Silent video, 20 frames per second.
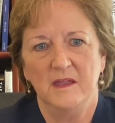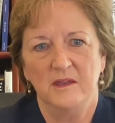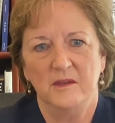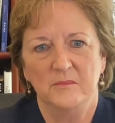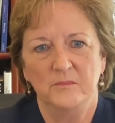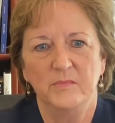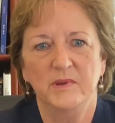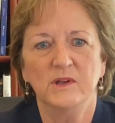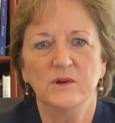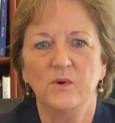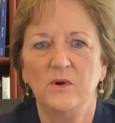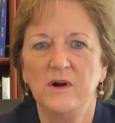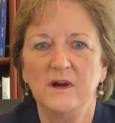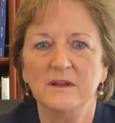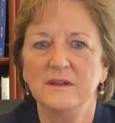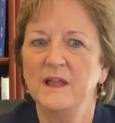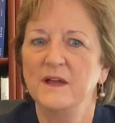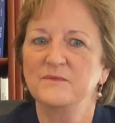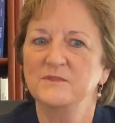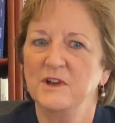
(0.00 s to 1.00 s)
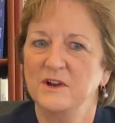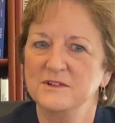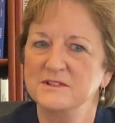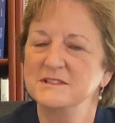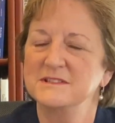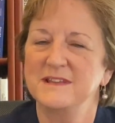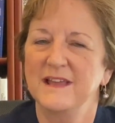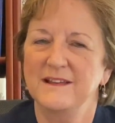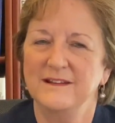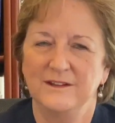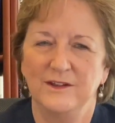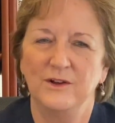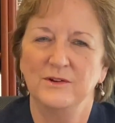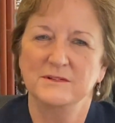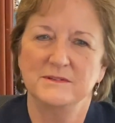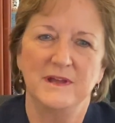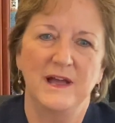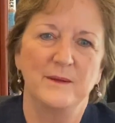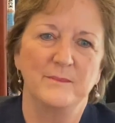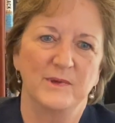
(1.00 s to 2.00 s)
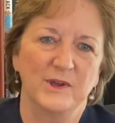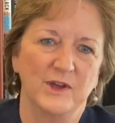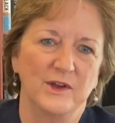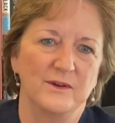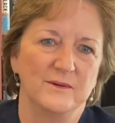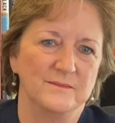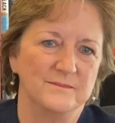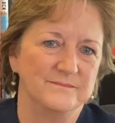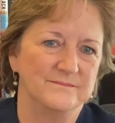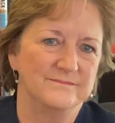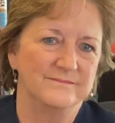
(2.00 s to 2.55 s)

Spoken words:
Big oil left our state a long time ago,